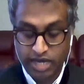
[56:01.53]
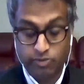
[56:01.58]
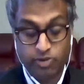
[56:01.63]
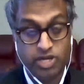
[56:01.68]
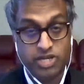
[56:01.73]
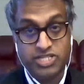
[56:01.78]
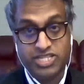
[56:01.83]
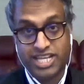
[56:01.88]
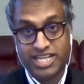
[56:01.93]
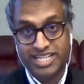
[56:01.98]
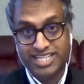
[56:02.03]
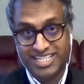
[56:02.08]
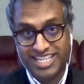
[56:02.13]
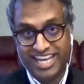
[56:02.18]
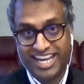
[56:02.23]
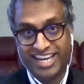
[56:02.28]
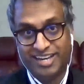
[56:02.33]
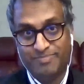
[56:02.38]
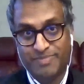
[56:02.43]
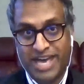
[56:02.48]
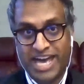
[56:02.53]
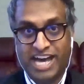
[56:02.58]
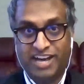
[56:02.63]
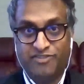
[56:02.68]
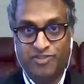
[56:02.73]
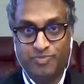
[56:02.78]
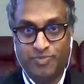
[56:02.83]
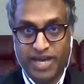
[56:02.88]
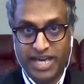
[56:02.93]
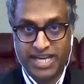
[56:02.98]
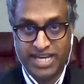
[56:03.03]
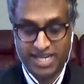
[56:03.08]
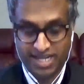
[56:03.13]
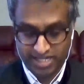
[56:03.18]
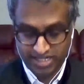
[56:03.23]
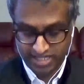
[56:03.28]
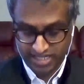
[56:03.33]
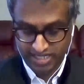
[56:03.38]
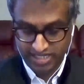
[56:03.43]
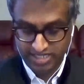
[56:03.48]
I would also like to say on behalf of my
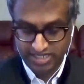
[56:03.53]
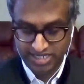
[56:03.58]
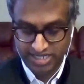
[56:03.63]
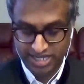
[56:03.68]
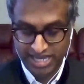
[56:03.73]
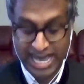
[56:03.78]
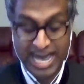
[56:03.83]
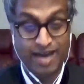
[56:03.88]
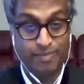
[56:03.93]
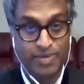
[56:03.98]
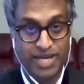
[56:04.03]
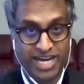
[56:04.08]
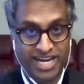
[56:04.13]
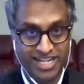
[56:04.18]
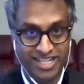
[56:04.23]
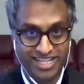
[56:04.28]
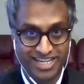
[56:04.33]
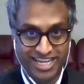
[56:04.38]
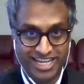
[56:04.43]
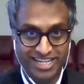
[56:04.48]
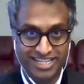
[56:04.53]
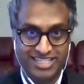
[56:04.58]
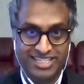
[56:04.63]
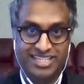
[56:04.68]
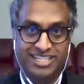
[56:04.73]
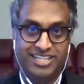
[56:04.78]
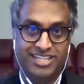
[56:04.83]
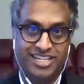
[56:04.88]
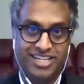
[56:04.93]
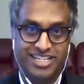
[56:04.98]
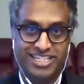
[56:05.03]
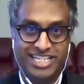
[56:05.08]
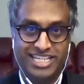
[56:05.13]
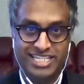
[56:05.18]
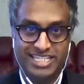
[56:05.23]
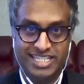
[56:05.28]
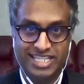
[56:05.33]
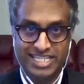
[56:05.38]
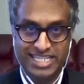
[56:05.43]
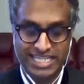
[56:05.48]
colleagues, happy holidays.
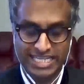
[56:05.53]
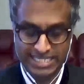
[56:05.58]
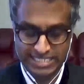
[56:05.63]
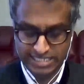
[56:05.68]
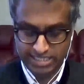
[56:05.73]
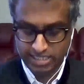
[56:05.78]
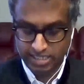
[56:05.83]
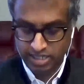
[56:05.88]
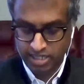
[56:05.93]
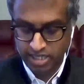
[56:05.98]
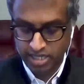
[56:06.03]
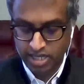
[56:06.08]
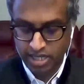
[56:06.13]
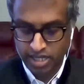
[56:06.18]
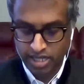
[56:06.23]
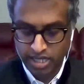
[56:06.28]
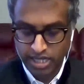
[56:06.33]
'Tis the season.